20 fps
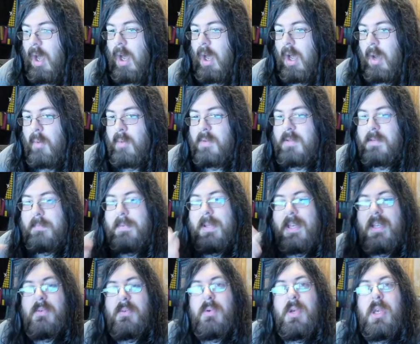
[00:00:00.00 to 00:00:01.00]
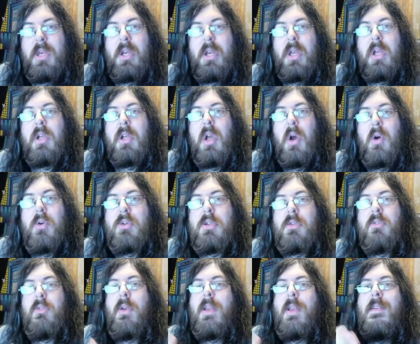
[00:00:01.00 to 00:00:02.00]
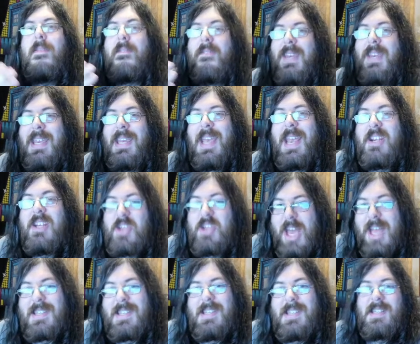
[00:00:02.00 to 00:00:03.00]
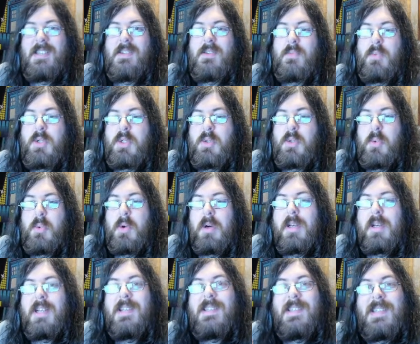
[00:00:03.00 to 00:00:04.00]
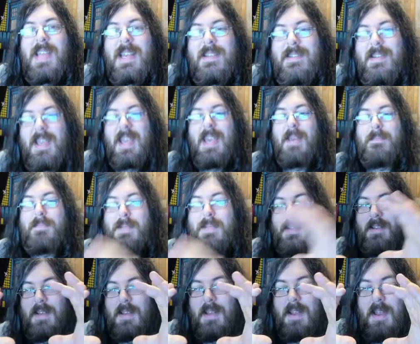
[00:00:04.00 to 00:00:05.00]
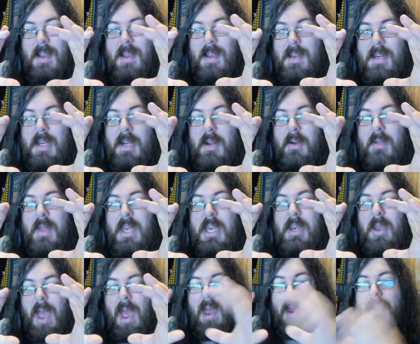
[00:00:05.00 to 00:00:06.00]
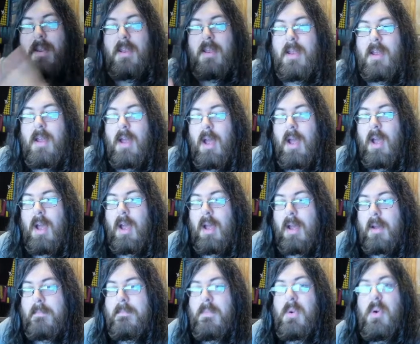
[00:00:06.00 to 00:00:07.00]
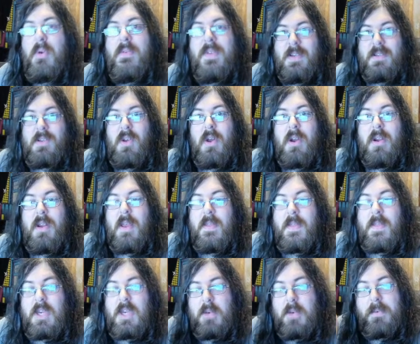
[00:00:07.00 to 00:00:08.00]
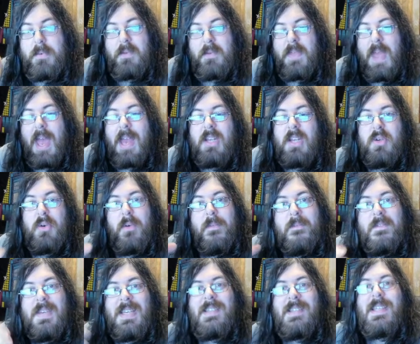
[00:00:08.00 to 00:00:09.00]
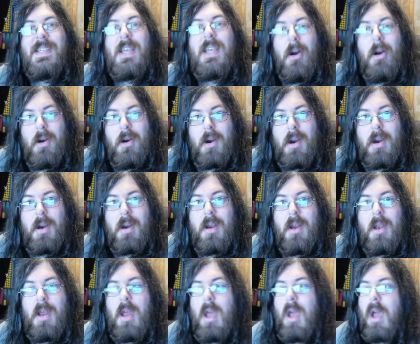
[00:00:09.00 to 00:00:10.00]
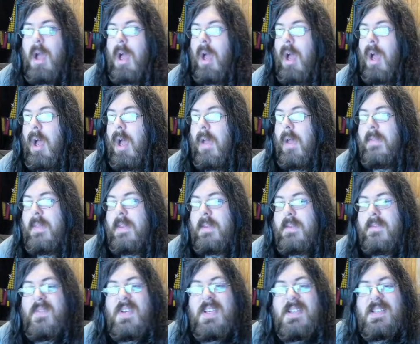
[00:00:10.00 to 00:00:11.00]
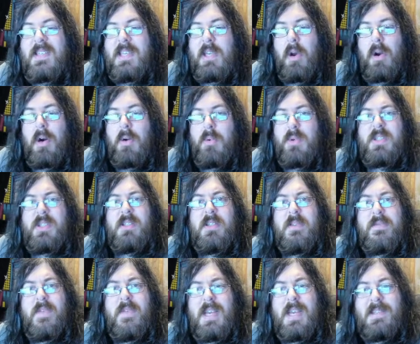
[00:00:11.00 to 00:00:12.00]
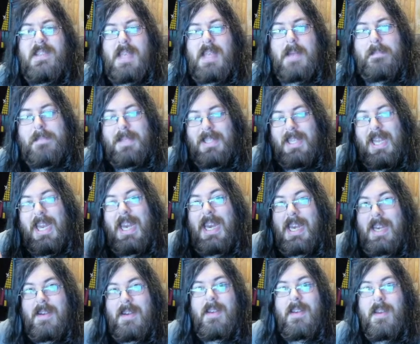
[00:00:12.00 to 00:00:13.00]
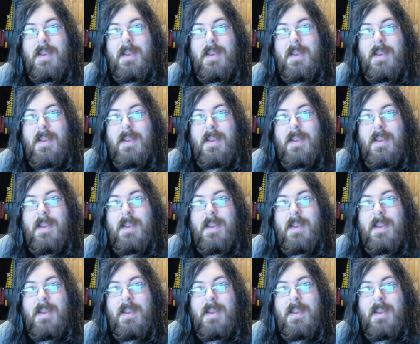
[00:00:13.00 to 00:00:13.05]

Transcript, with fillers: was a place where you could go to rent VHSs, which were cassette tapes, you know, that you had movies on, and then you put that into a VCR. And this VCR was a device that played